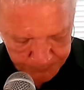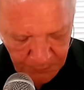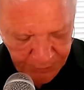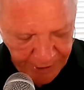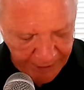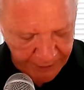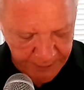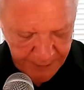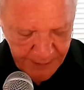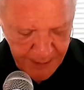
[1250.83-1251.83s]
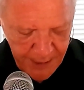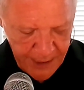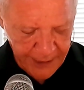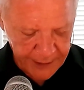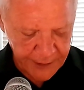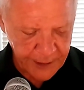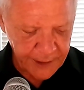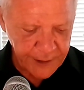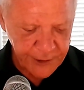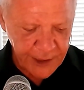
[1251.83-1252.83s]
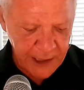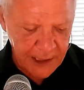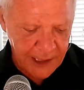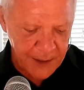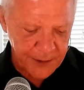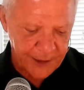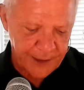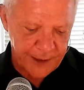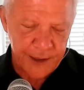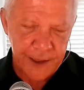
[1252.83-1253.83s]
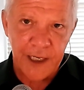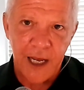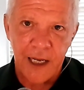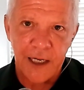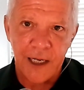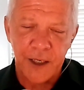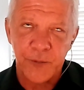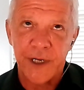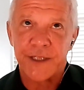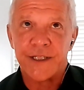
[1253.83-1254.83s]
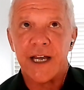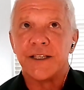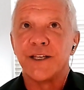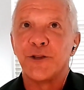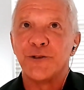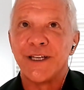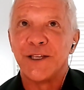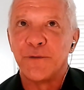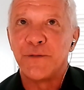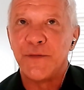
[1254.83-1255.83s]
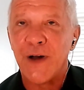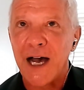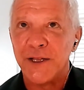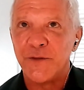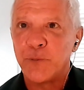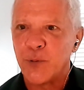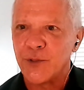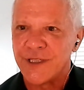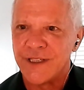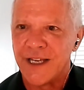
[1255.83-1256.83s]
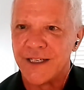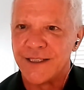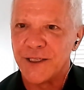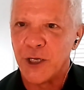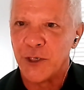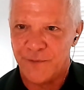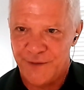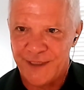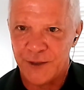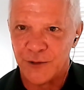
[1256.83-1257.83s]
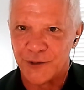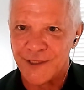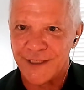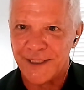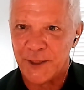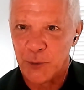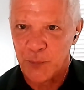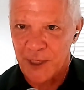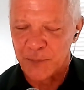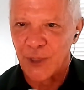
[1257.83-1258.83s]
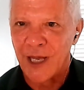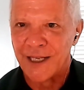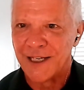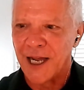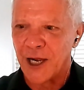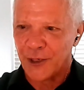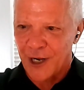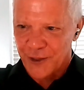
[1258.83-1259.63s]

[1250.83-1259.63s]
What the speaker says: Yeah. And yeah, I read a stat the other day that 5% of deals in the pipeline are